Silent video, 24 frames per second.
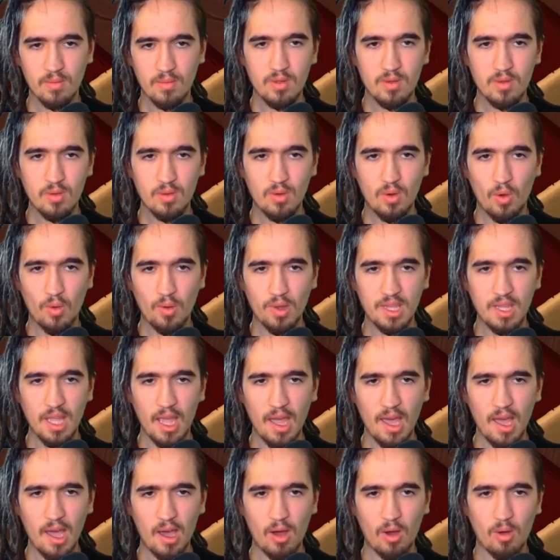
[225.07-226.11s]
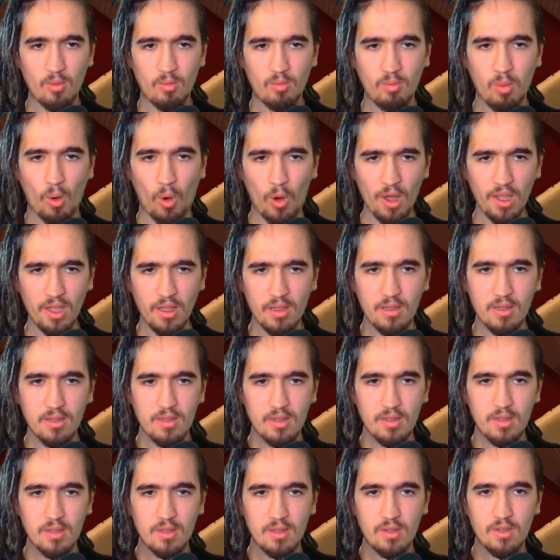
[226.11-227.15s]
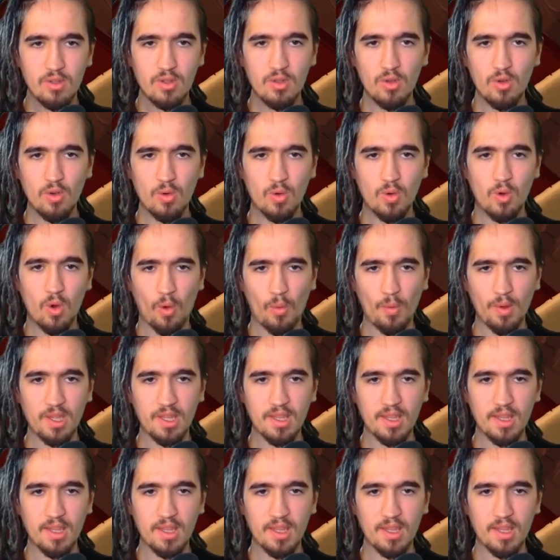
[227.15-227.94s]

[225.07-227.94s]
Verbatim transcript: You going down, boy. You going